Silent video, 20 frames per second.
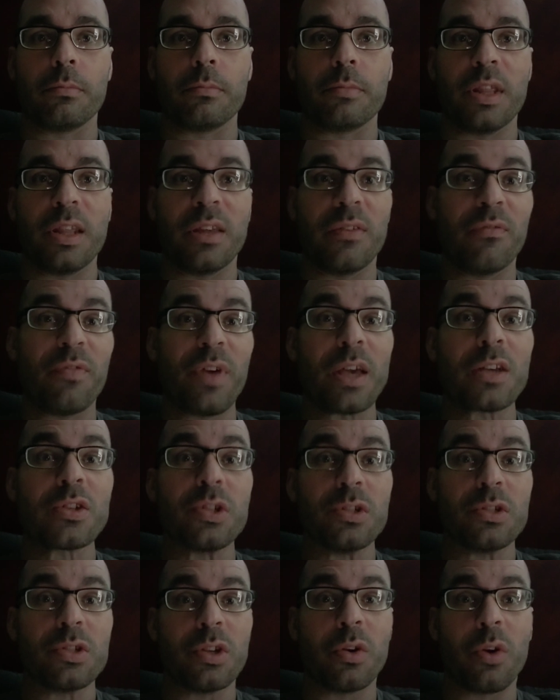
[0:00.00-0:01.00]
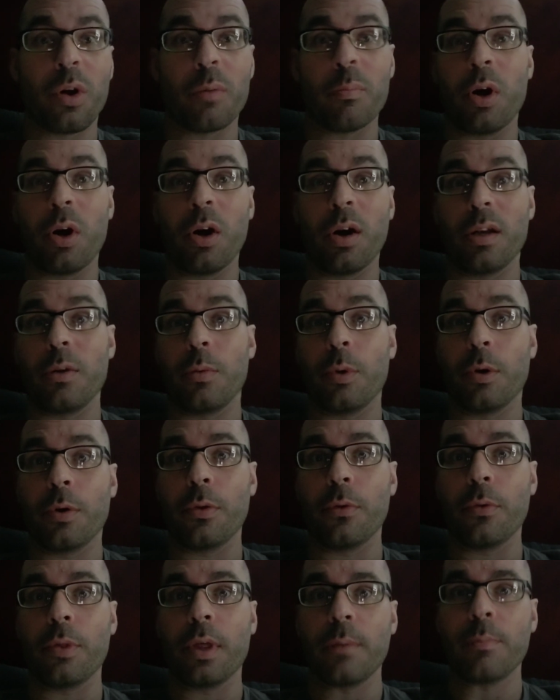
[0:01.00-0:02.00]
the infections in our body,
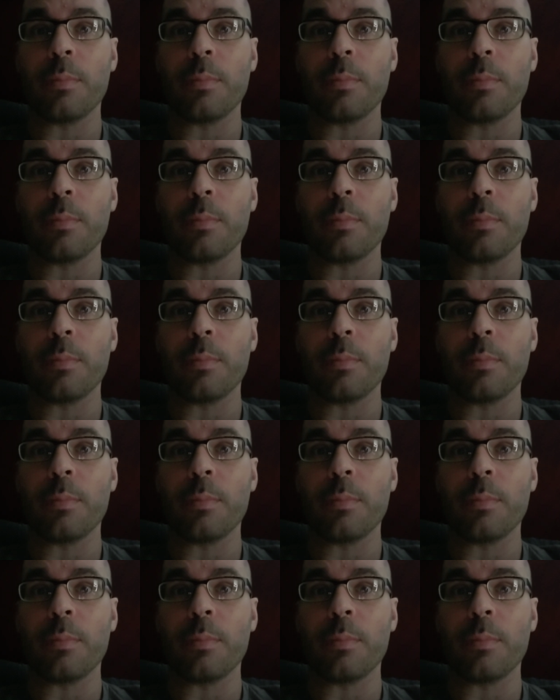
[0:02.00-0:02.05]
whether they